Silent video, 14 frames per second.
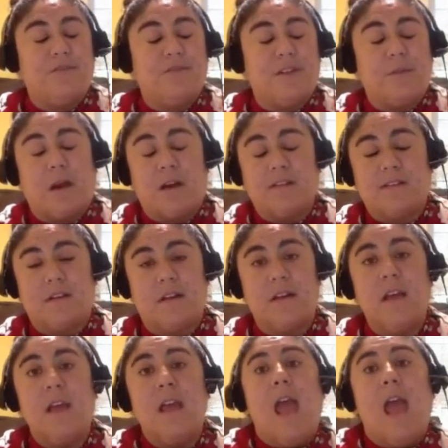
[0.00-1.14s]
box on,
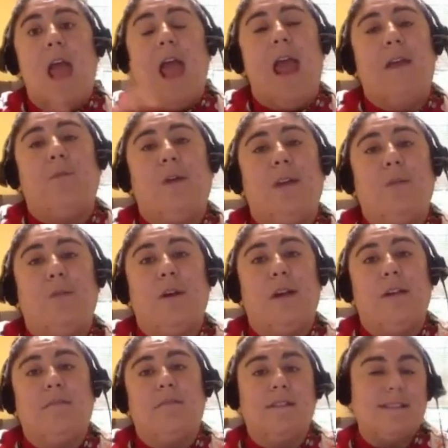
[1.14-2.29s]
and
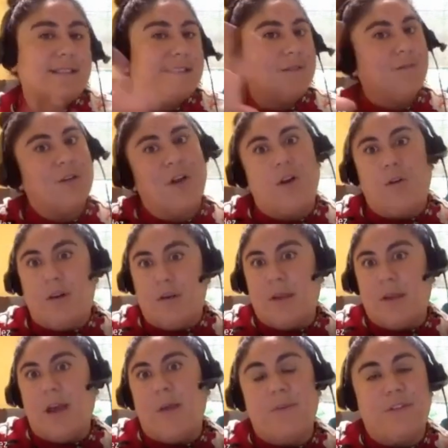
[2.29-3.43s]
the system would already
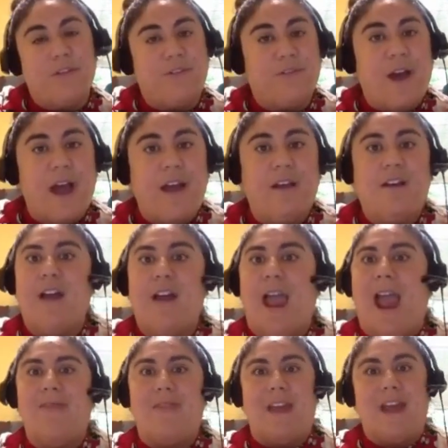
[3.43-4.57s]
be up with your file,
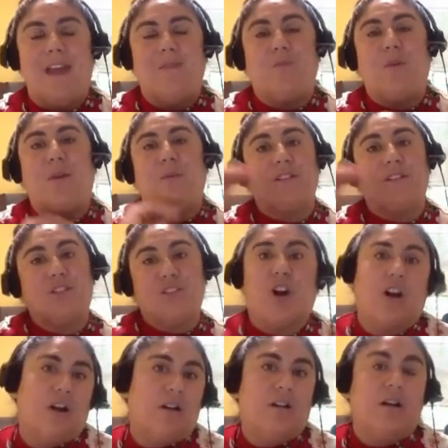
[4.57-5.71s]
and then we would
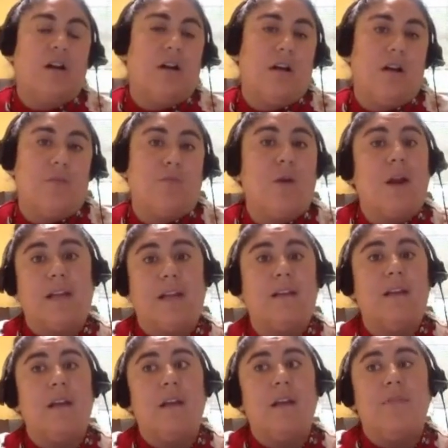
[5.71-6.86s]
start
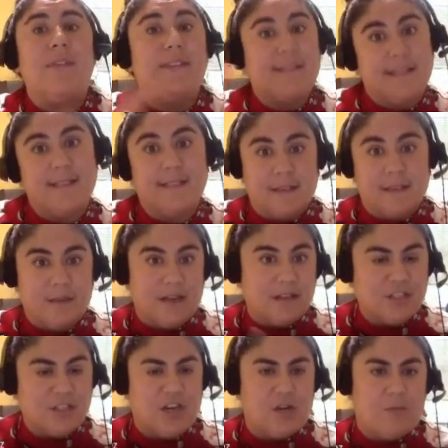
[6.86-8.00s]
running the system. And I'll
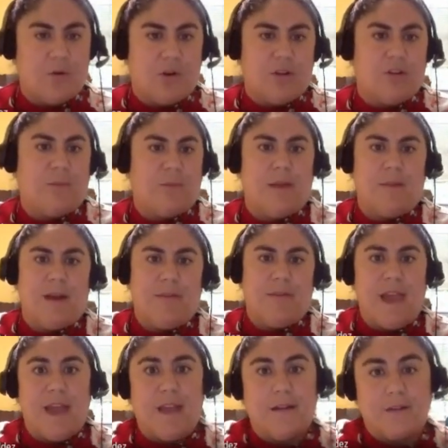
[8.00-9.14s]
talk more a little bit about
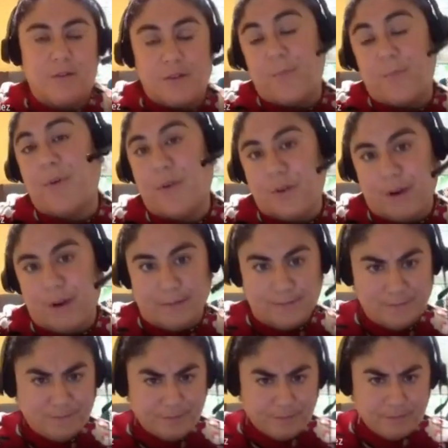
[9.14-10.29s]
that, or the
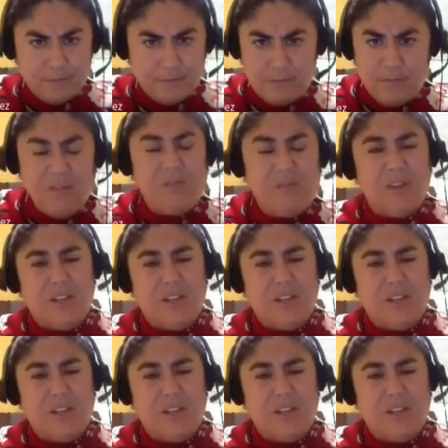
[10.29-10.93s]
program for the